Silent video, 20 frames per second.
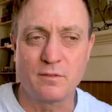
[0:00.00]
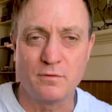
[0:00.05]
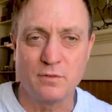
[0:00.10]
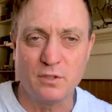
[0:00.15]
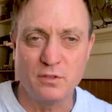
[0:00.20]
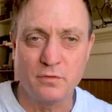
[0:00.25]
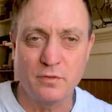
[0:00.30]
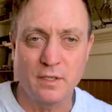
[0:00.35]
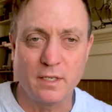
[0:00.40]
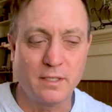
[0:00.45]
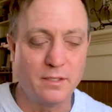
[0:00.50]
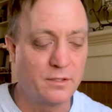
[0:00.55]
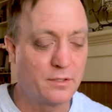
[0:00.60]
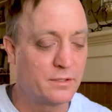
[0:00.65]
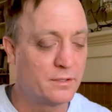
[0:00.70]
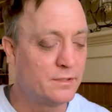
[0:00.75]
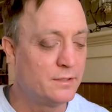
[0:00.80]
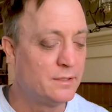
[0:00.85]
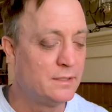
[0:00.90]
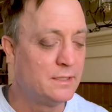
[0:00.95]

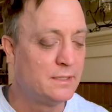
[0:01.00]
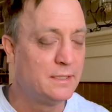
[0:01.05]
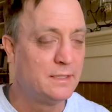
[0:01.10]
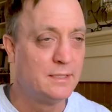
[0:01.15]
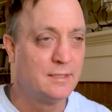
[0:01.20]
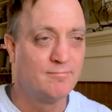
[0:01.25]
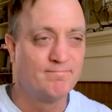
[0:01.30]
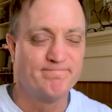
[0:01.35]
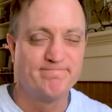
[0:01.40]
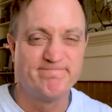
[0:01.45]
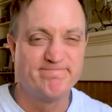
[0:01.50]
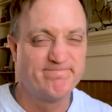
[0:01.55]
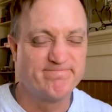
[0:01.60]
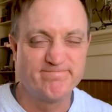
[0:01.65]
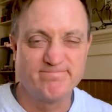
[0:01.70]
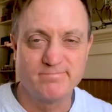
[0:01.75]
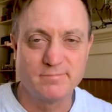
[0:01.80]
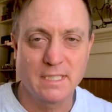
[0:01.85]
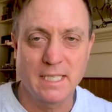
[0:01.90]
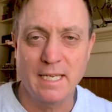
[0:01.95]
viewfinder.
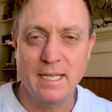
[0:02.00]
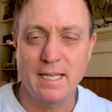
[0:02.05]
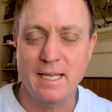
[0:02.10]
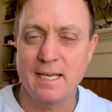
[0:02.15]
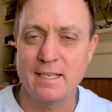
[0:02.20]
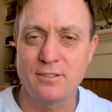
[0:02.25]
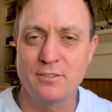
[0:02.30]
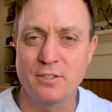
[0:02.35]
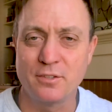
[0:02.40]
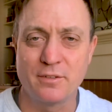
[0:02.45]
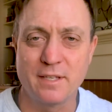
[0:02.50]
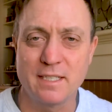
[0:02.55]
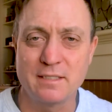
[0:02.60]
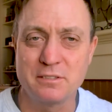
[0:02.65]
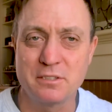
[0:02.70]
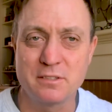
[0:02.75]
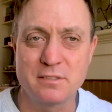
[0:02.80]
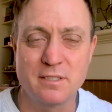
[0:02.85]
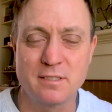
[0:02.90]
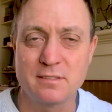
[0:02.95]
I don't know, that
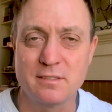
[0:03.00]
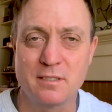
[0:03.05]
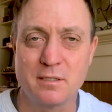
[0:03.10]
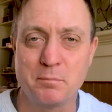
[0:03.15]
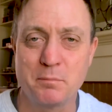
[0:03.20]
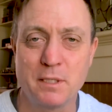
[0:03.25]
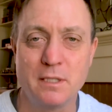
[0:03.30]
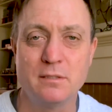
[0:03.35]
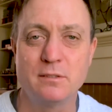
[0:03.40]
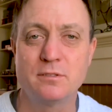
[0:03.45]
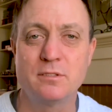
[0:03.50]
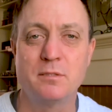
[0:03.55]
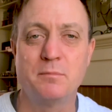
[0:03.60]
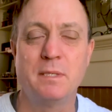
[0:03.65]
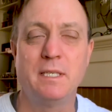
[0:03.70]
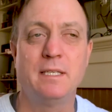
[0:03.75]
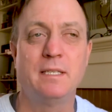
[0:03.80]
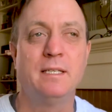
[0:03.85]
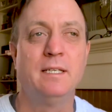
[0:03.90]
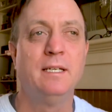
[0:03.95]
just doesn't appeal to
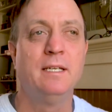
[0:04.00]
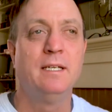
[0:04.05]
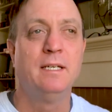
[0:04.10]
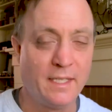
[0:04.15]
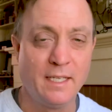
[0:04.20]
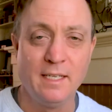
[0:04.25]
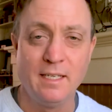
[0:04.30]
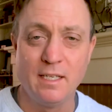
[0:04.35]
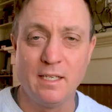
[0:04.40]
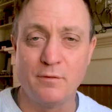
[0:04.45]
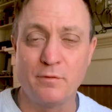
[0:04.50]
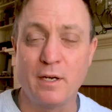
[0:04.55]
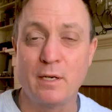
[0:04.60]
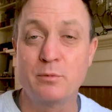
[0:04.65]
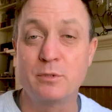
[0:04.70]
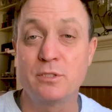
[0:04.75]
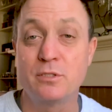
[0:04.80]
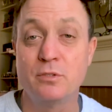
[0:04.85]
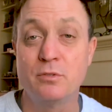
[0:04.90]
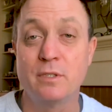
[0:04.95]
me. If I
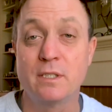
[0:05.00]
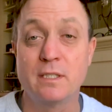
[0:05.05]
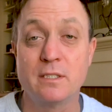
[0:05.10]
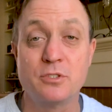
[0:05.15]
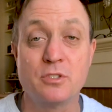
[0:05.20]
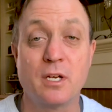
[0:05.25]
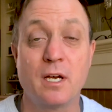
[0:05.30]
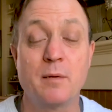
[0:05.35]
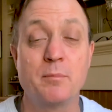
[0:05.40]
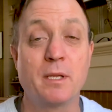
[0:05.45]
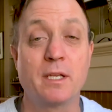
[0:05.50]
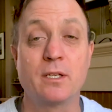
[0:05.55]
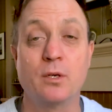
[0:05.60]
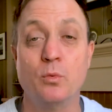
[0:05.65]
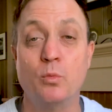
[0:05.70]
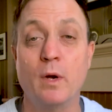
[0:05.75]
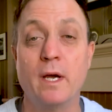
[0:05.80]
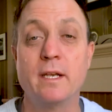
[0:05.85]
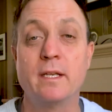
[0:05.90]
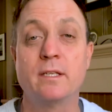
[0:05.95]
was doing a job like a
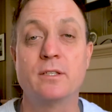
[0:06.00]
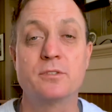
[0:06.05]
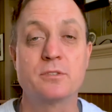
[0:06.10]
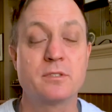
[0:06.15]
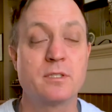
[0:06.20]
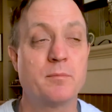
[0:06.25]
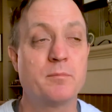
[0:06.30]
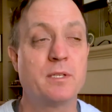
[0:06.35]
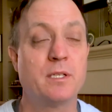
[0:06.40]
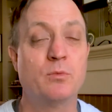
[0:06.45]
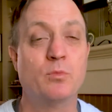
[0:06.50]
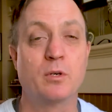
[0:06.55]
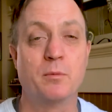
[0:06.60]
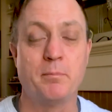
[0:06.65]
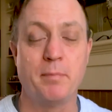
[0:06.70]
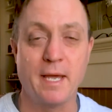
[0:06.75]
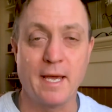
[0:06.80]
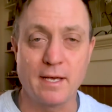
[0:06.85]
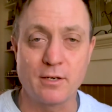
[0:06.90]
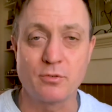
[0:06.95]
wedding or something where
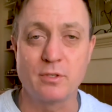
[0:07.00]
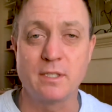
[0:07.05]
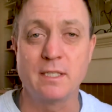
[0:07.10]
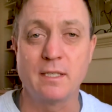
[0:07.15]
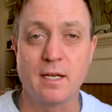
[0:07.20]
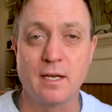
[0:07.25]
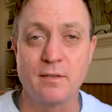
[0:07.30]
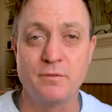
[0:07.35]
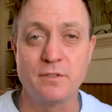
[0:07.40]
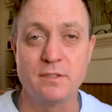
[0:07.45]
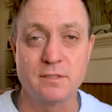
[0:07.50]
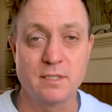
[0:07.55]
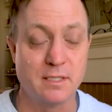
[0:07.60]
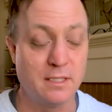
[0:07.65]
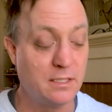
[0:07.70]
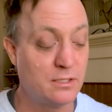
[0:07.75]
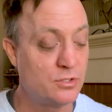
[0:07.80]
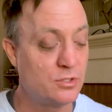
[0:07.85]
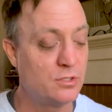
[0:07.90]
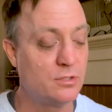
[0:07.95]
battery life is an
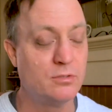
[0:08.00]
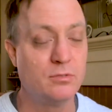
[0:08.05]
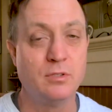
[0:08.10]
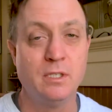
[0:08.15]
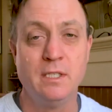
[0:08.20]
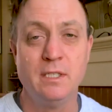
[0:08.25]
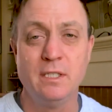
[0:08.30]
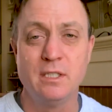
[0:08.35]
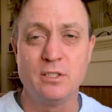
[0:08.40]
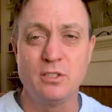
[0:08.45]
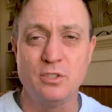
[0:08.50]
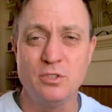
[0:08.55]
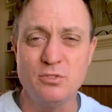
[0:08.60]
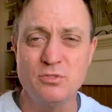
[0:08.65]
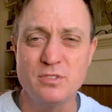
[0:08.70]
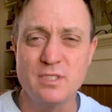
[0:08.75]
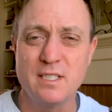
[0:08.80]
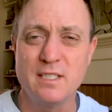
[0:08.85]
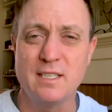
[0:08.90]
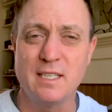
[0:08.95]
issue,
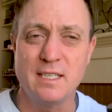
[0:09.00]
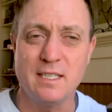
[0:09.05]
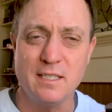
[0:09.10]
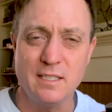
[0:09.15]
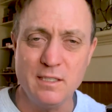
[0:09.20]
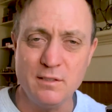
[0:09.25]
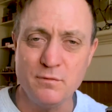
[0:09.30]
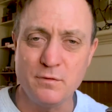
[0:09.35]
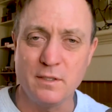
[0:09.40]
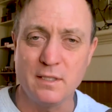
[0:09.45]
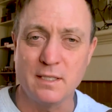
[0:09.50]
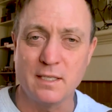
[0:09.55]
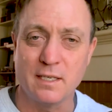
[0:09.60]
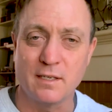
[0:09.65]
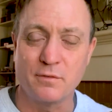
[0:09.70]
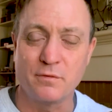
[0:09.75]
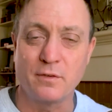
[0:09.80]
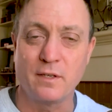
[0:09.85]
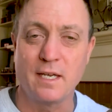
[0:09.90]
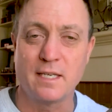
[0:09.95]
using the
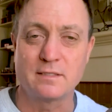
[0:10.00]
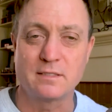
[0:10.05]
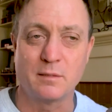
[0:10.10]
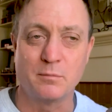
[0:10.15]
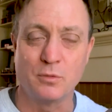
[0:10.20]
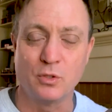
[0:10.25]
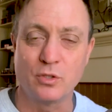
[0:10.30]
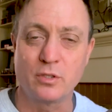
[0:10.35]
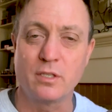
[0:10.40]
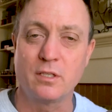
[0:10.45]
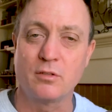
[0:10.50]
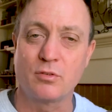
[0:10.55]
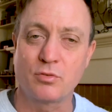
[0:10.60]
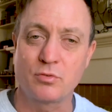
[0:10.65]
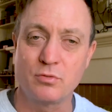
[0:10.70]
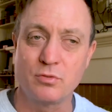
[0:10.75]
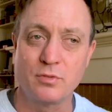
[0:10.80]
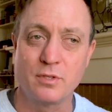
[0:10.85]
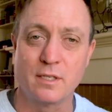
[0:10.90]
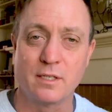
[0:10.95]
EVF as I'm looking
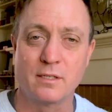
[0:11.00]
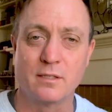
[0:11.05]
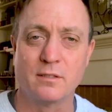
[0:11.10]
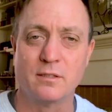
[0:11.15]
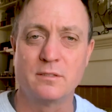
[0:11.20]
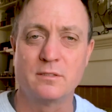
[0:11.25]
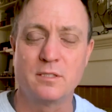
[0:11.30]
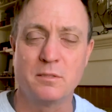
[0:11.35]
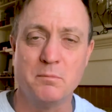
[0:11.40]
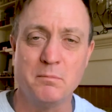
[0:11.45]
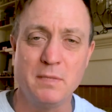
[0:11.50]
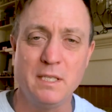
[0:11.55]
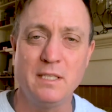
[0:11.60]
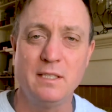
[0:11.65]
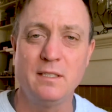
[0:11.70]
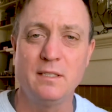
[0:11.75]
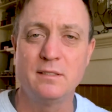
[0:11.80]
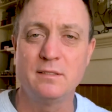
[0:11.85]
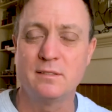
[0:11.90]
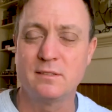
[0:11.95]
through there, to
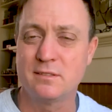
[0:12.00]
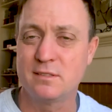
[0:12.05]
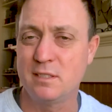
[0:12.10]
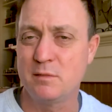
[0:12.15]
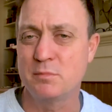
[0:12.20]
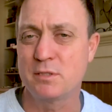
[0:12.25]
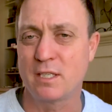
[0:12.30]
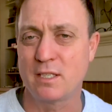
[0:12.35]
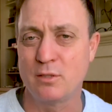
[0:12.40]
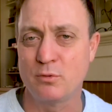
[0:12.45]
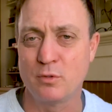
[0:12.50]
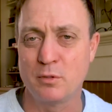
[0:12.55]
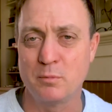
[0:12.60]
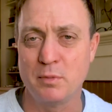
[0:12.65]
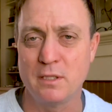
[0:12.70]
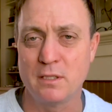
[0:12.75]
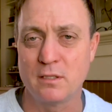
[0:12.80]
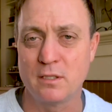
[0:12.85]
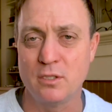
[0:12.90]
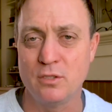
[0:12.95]
me, seems like it would
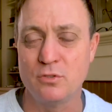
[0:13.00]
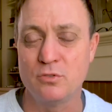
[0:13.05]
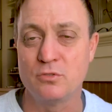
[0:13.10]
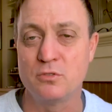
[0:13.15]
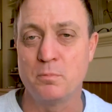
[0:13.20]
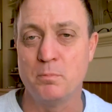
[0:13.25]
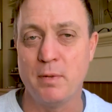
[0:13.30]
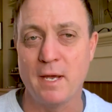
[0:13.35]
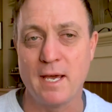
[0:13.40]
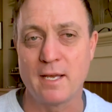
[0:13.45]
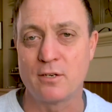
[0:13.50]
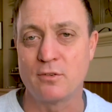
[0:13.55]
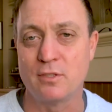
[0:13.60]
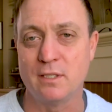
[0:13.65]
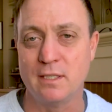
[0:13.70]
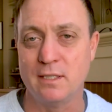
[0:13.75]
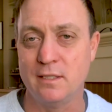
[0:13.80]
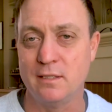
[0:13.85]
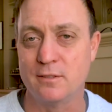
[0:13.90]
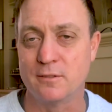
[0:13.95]
be a huge battery
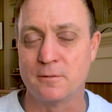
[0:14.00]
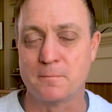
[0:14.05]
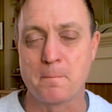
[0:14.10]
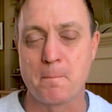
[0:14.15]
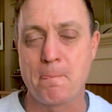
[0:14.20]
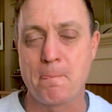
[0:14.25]
eater.